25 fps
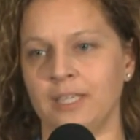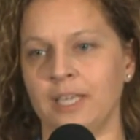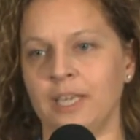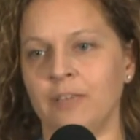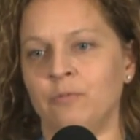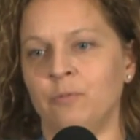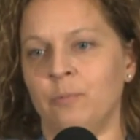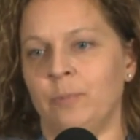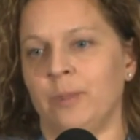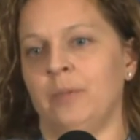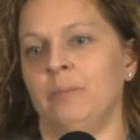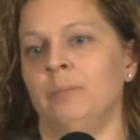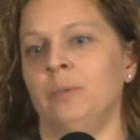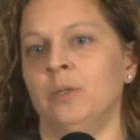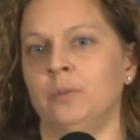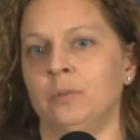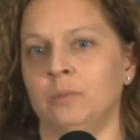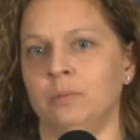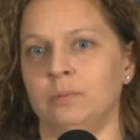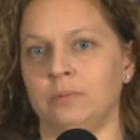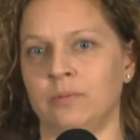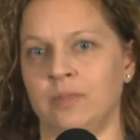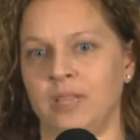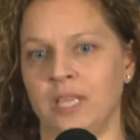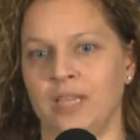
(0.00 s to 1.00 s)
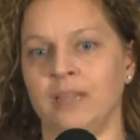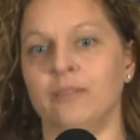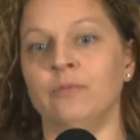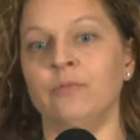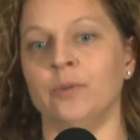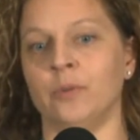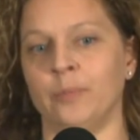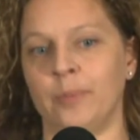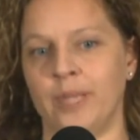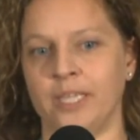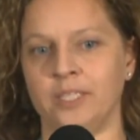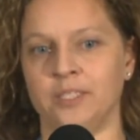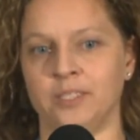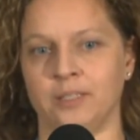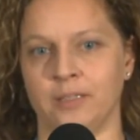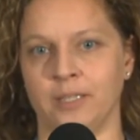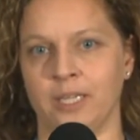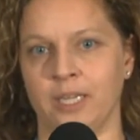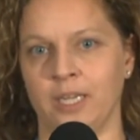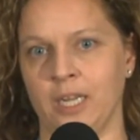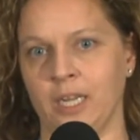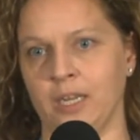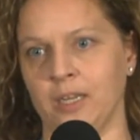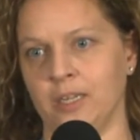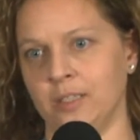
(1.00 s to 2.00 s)
give people the information they
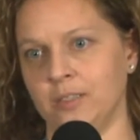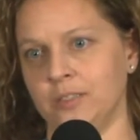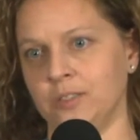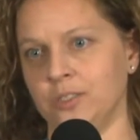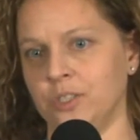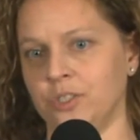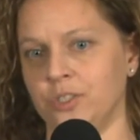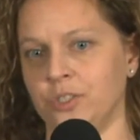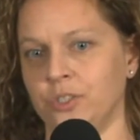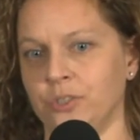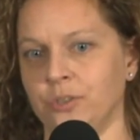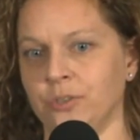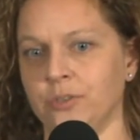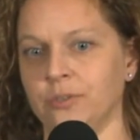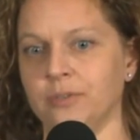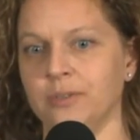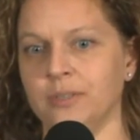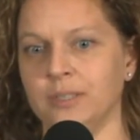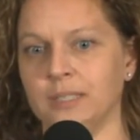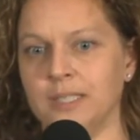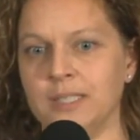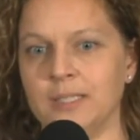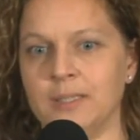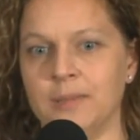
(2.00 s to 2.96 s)
needed to do